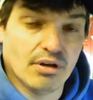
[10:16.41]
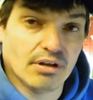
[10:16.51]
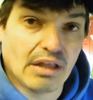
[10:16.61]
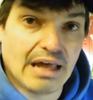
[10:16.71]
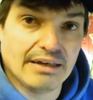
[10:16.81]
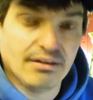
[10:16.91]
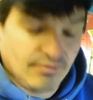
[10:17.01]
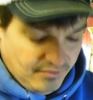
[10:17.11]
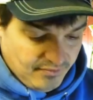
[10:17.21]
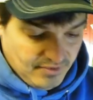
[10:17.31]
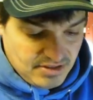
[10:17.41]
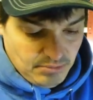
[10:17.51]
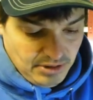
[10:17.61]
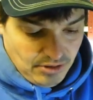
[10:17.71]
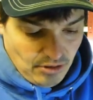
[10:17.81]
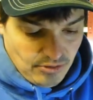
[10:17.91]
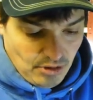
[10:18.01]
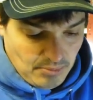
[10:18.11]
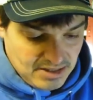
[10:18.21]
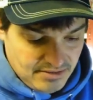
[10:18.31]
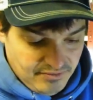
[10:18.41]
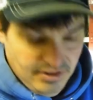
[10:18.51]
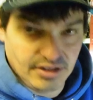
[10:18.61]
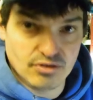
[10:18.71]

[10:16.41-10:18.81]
and light and visibly not, not massively.